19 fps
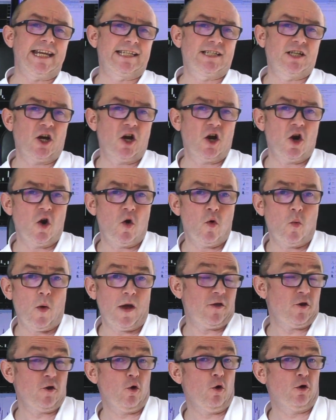so
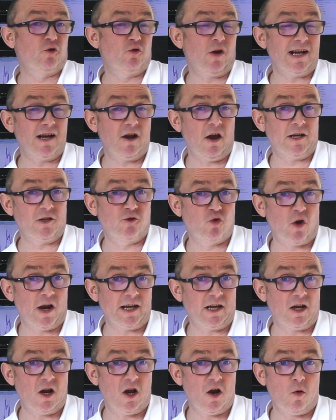whether you're a trend line
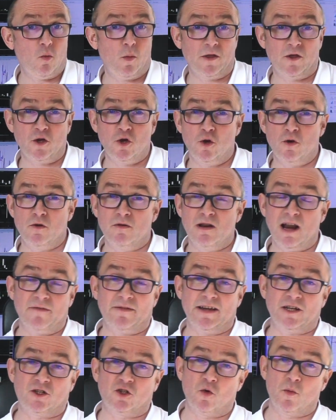trader, whether you love
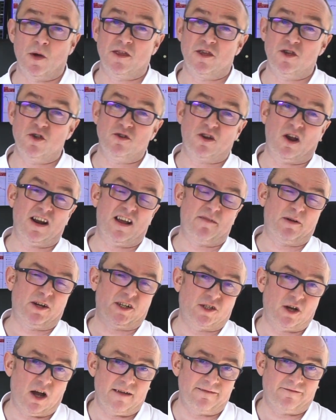it or whether you don't have
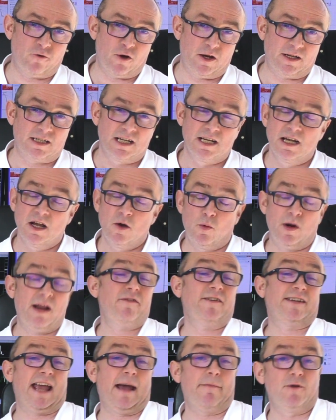much time for it,
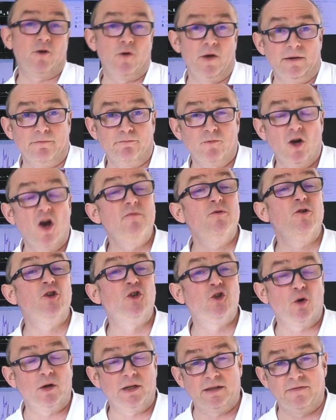whatever camp you're in, I hope you
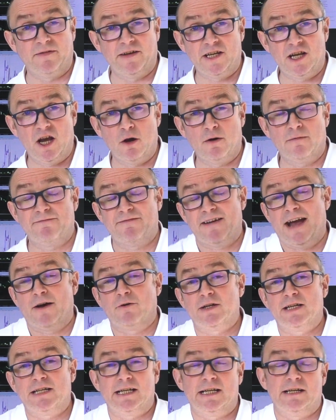enjoyed the video and
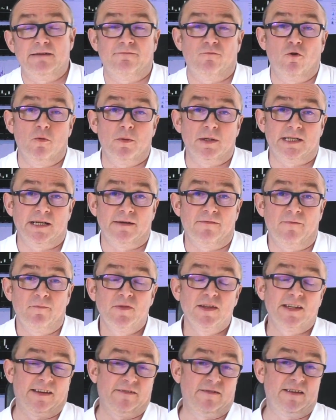found it informative.
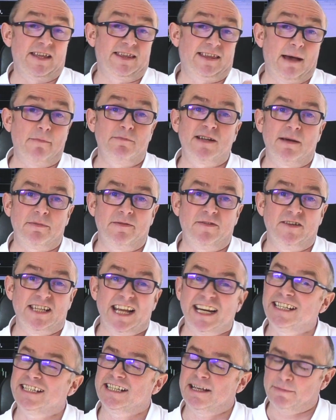Give me a thumbs up if you
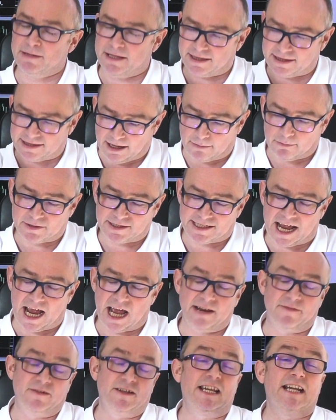did, give me a thumbs
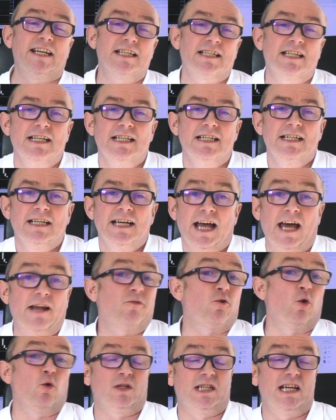down if you didn't, and
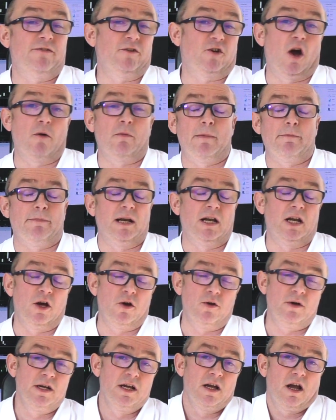of course leave a comment
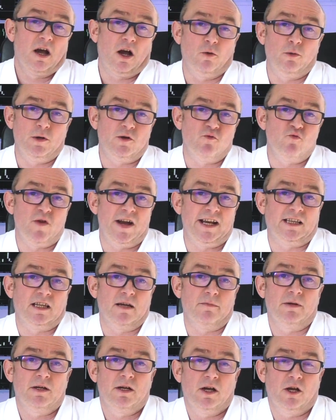below. I always read
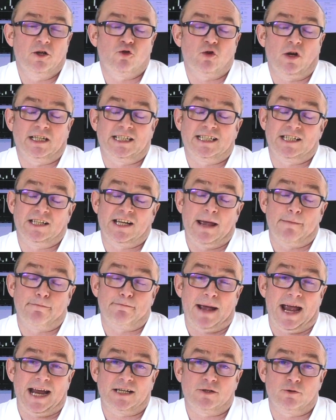them and try to get
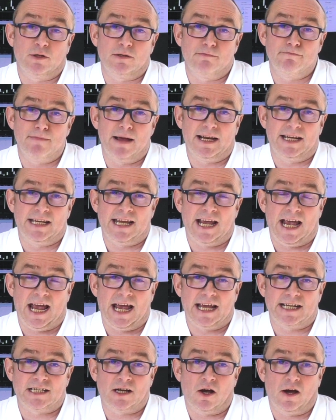back to as many
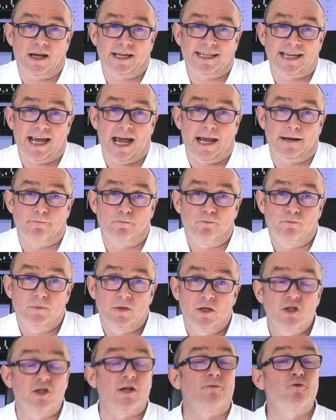as I can.
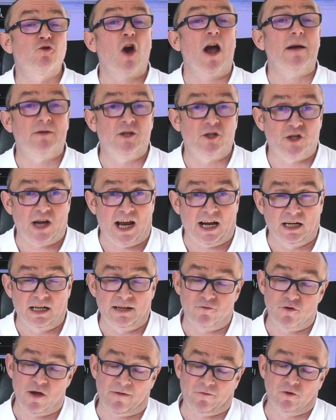Subscribe to the channel
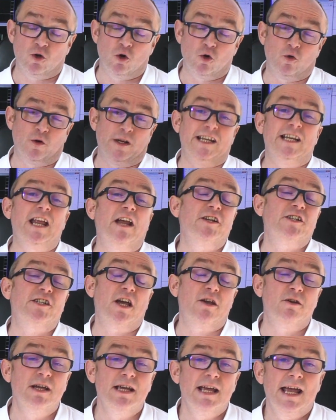if you haven't already done
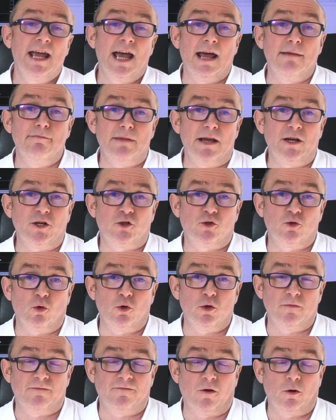so, and make sure
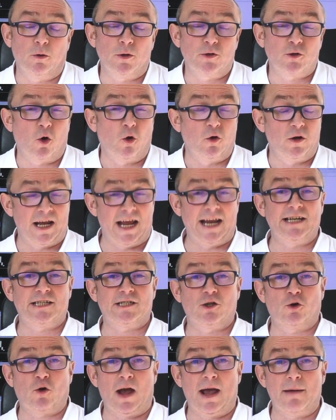you follow us on
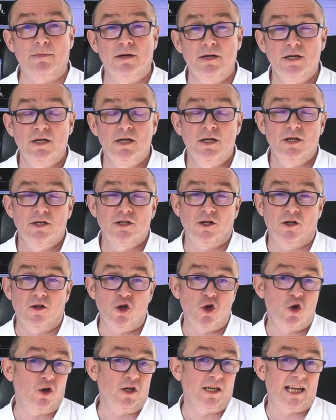Instagram so that
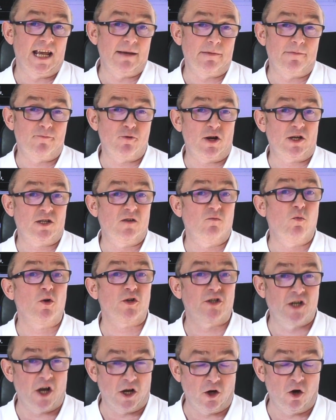you can keep abreast of
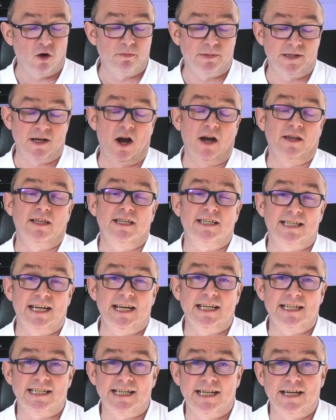what's going on behind the
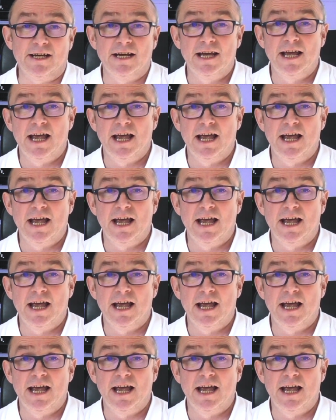scenes here